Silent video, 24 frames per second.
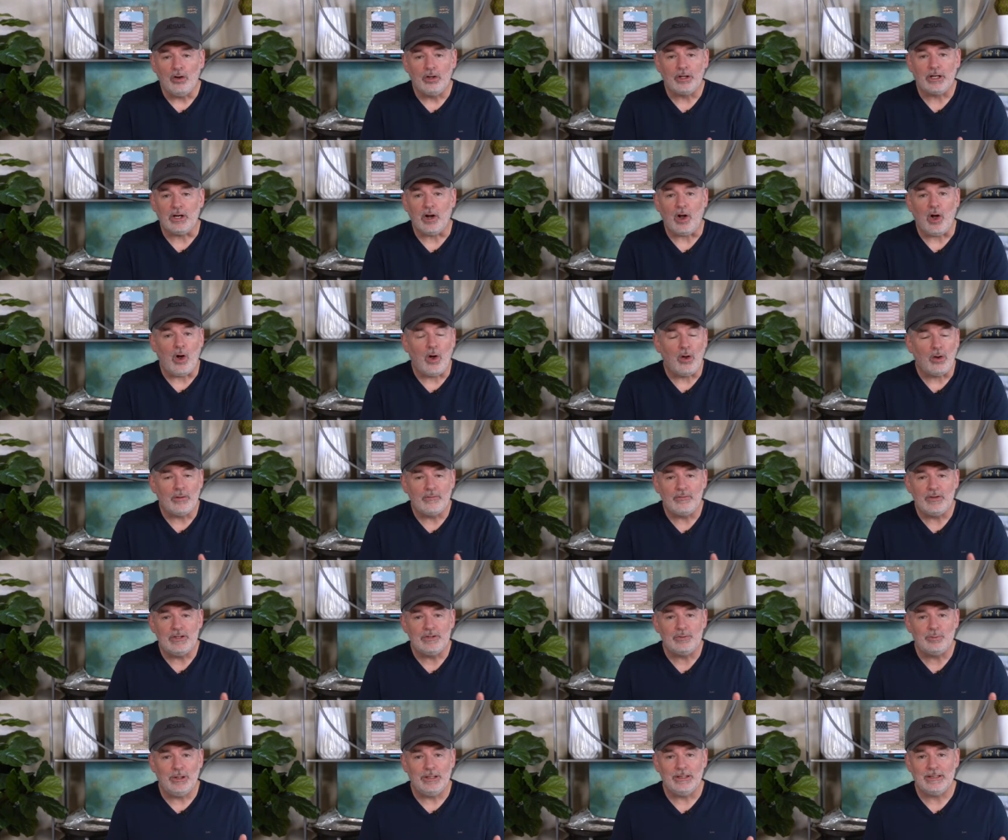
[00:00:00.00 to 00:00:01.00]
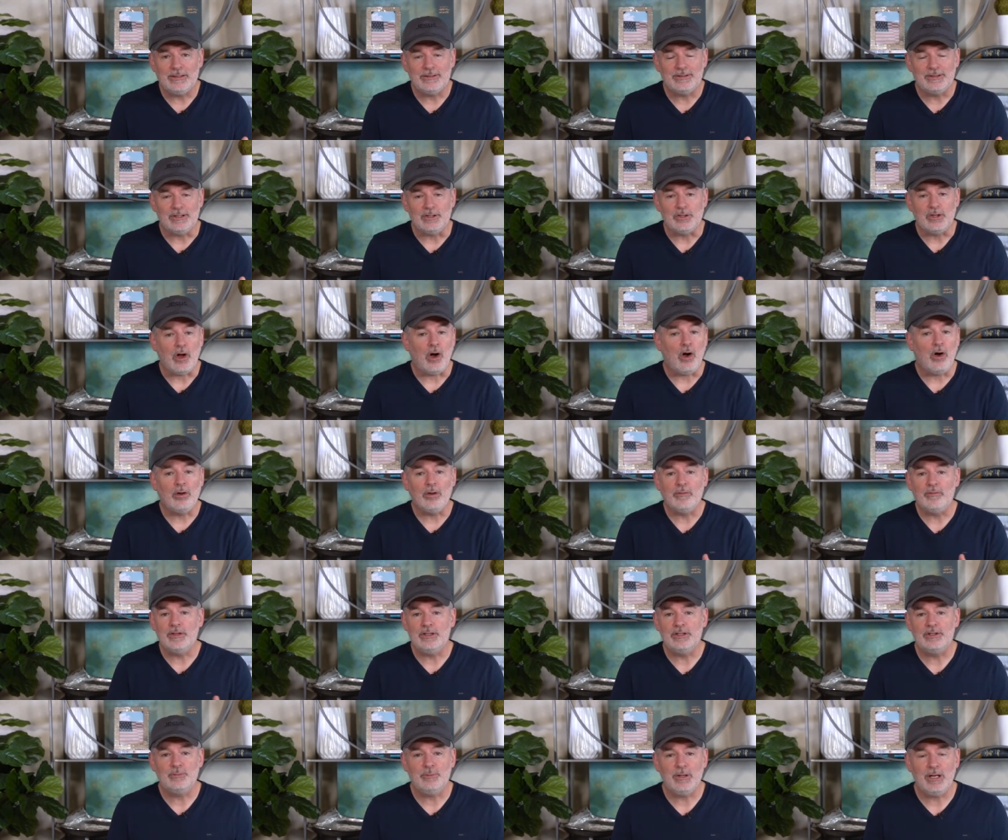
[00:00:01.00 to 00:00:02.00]
look at all of these witnesses, all of
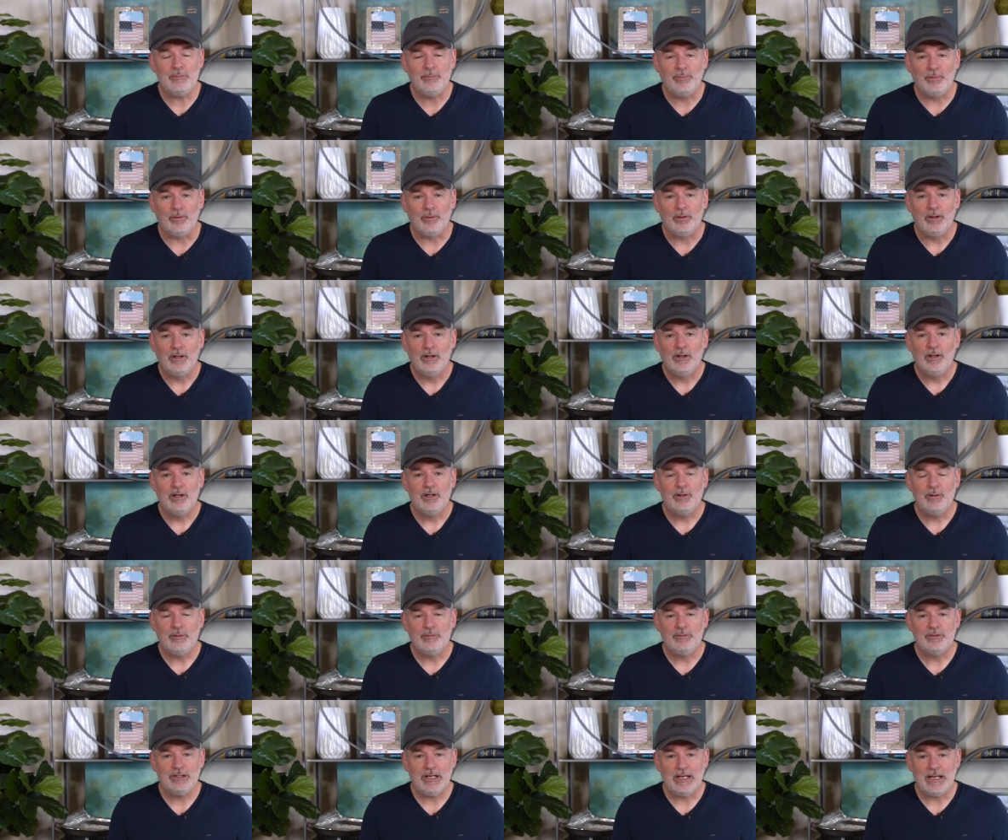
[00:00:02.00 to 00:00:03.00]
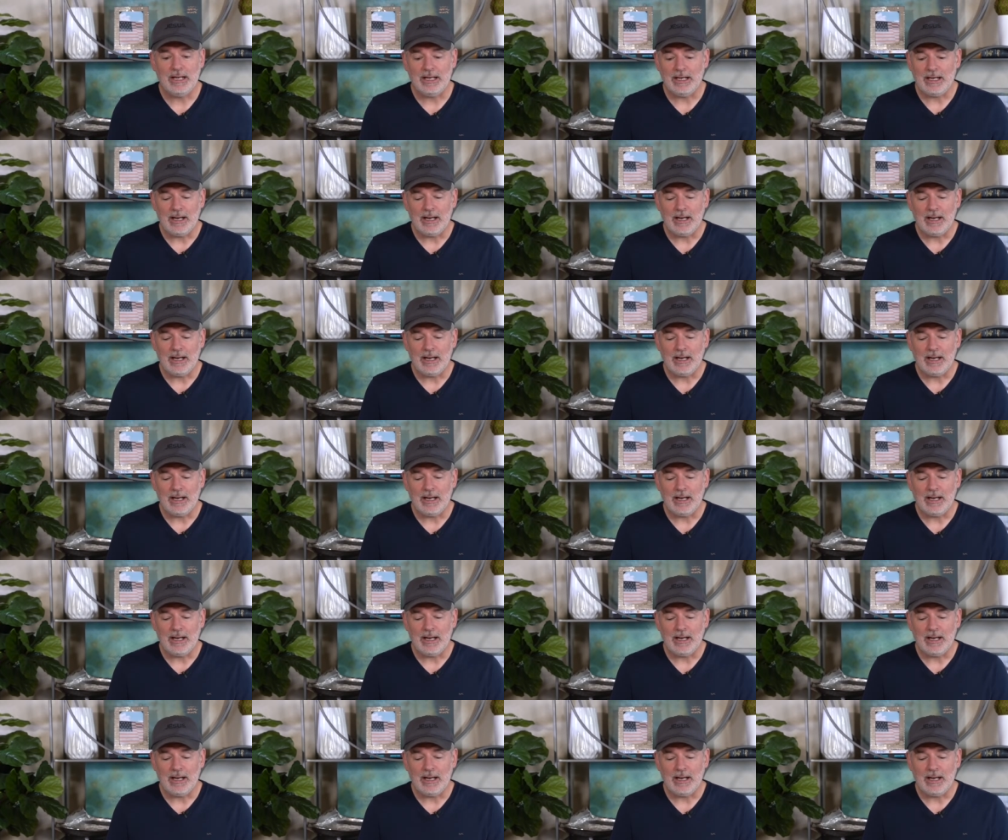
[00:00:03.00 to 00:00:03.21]
these people who have seen it.